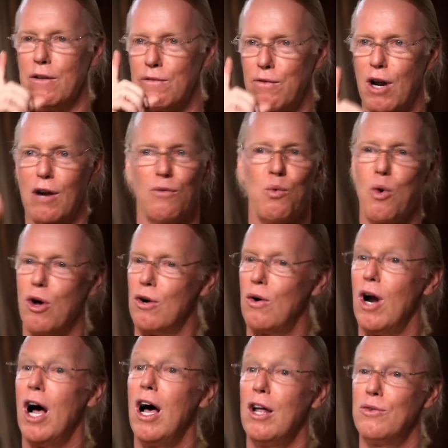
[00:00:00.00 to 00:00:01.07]
me in front of
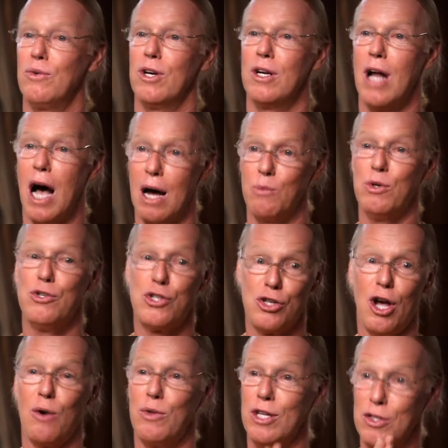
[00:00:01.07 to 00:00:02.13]
1 or 100, I would
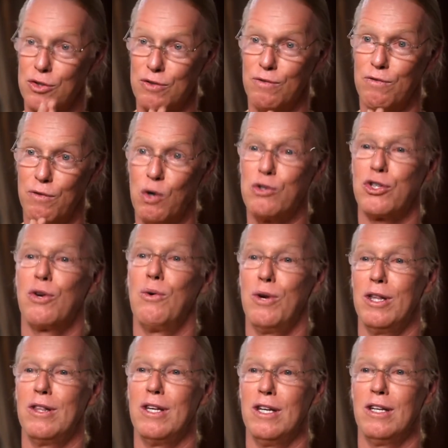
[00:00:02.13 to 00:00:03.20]
show this 1
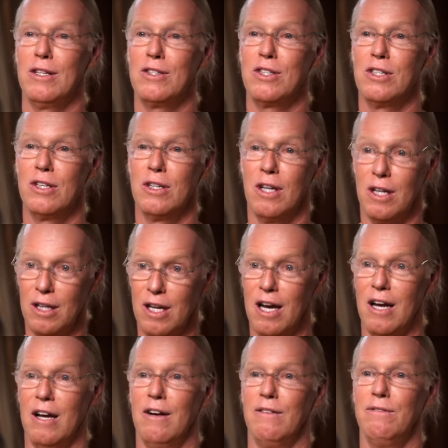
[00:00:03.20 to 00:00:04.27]
Corinthians
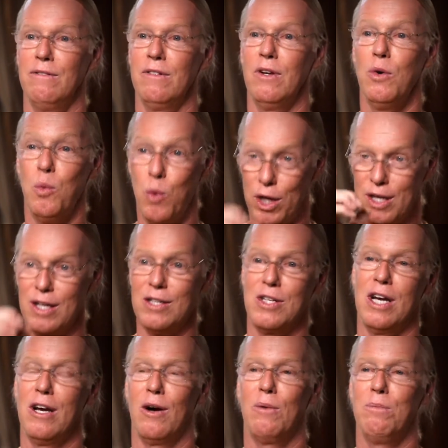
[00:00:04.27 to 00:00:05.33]
love with
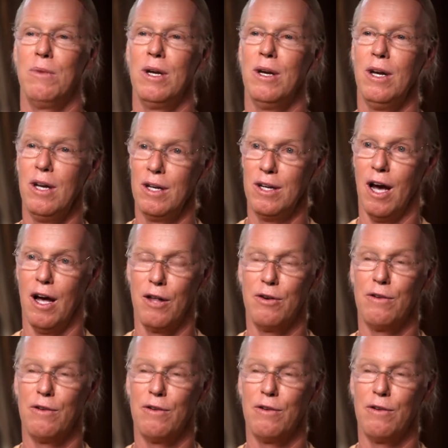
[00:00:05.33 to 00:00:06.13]
his help to